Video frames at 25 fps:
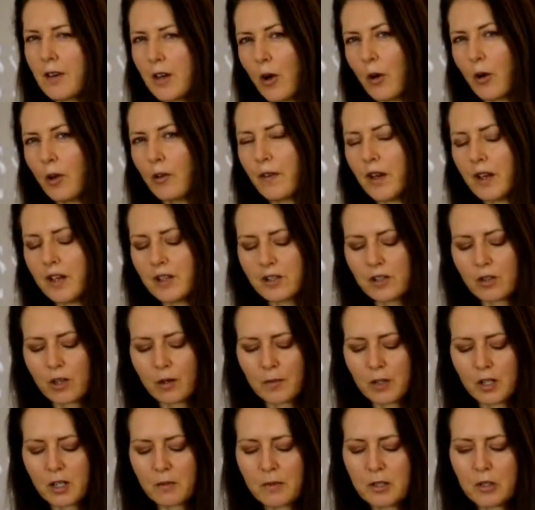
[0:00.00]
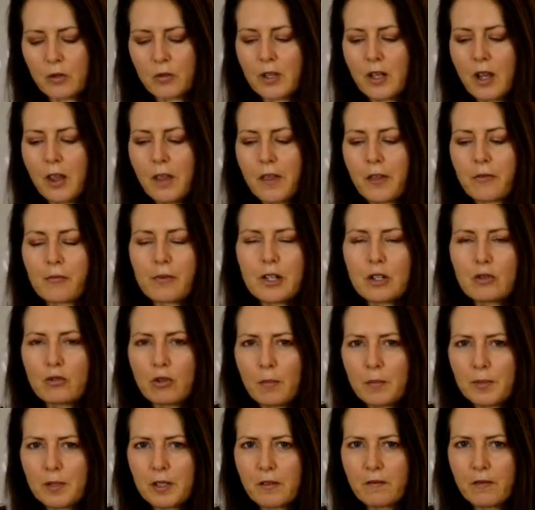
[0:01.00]
and over. So I'm going to be doing 3
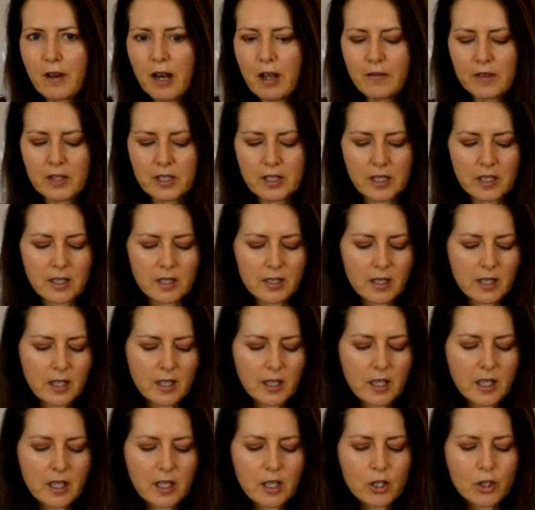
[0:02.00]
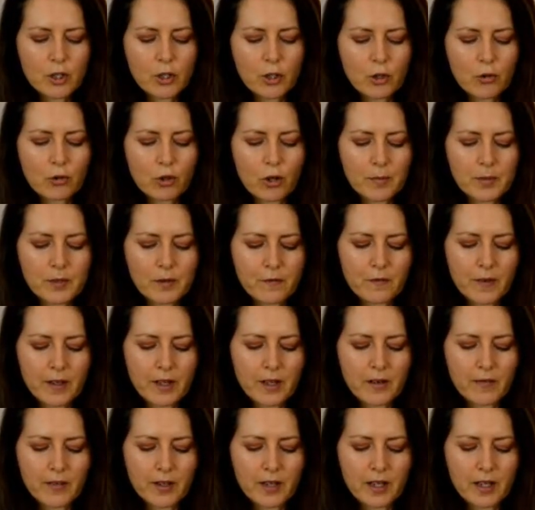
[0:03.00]
drops of lavender, 2 drops of
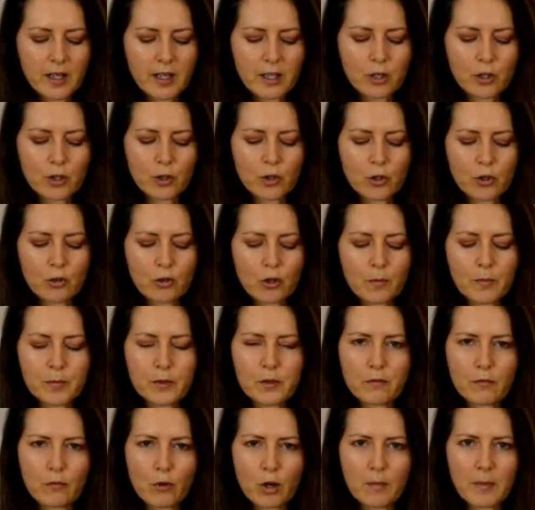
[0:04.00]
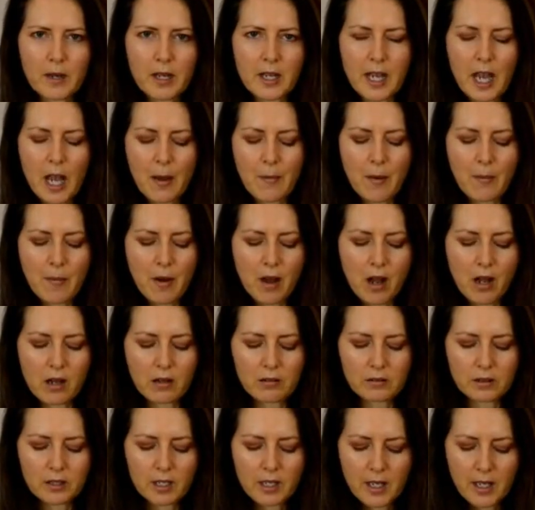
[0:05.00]
vetiver and 2 drops of Roman
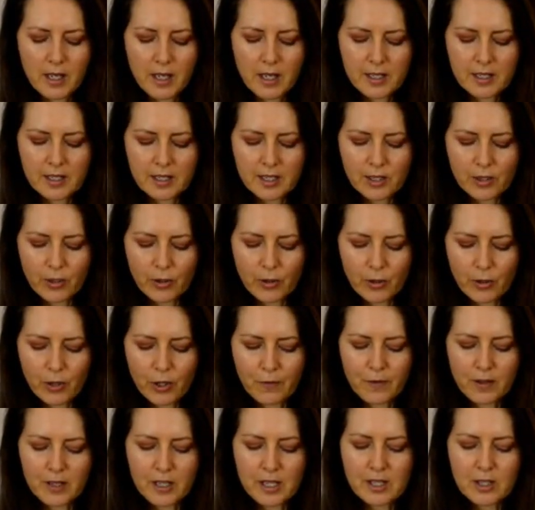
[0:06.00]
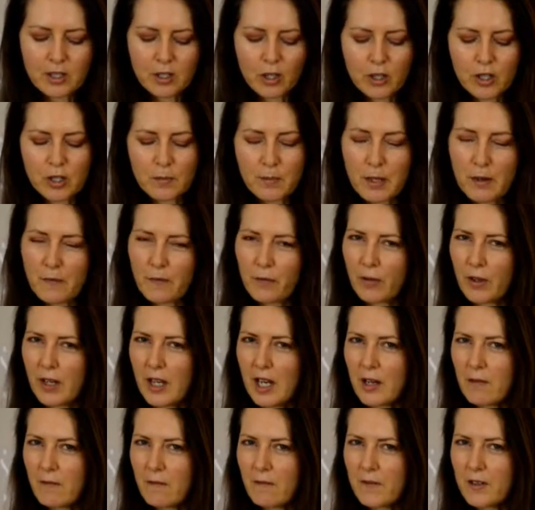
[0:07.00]
chamomile. So if it is going to be for an
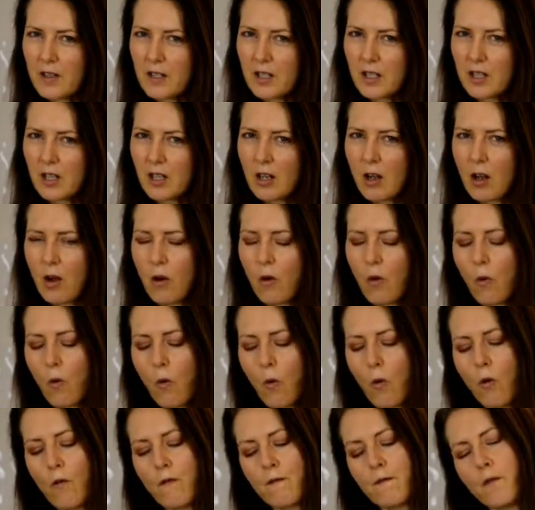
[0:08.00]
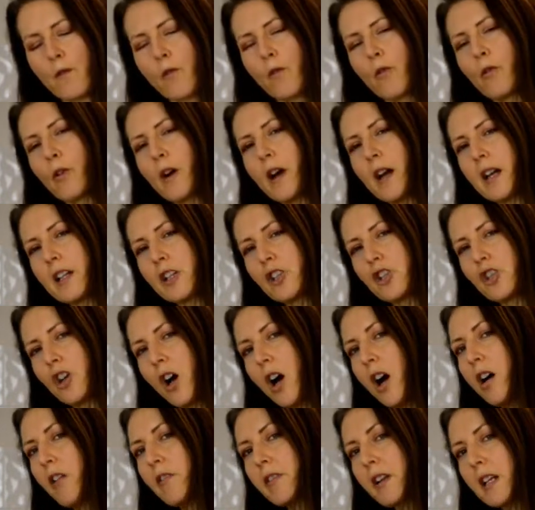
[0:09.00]
infant or for a
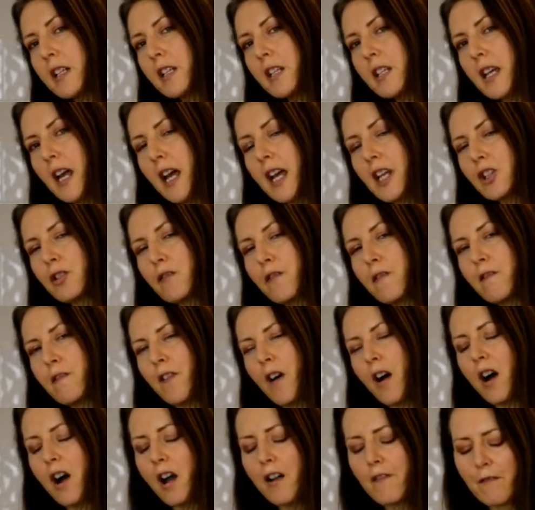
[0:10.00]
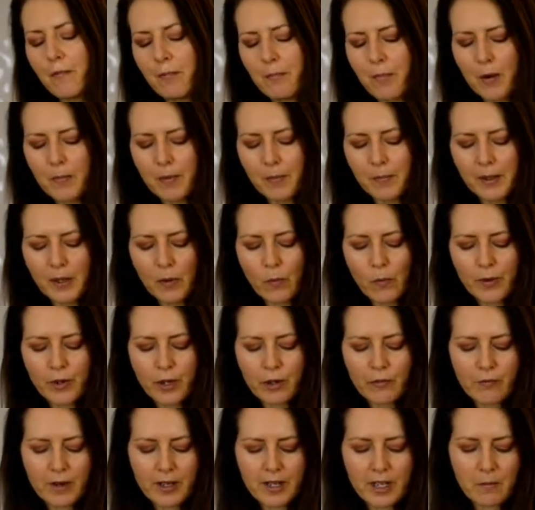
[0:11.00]
child under the age of 5, probably what
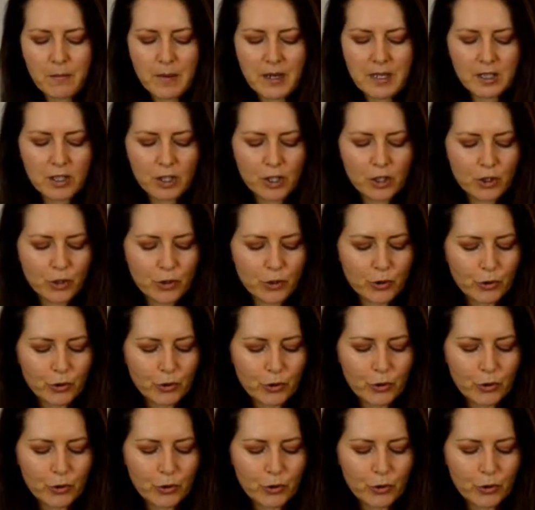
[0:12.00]
I'd recommend to do